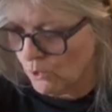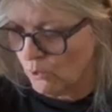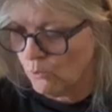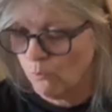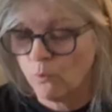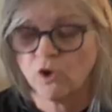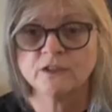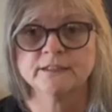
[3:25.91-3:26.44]

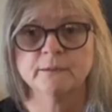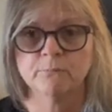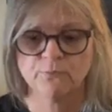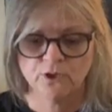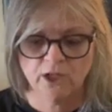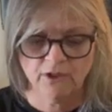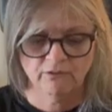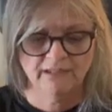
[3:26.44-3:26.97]
works in
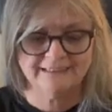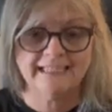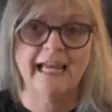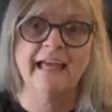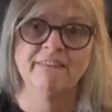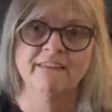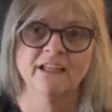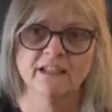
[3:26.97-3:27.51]
progress
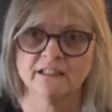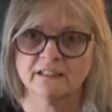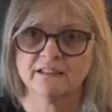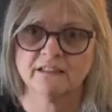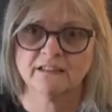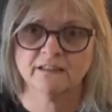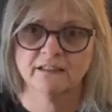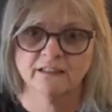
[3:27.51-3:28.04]
and the
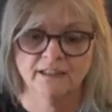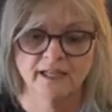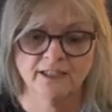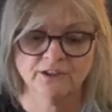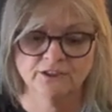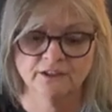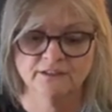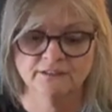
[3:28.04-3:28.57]

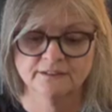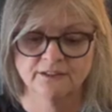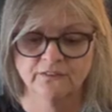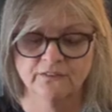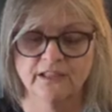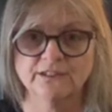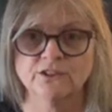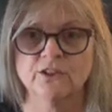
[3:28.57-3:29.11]
collection. So
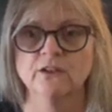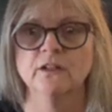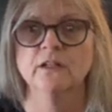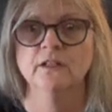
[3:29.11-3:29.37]
these are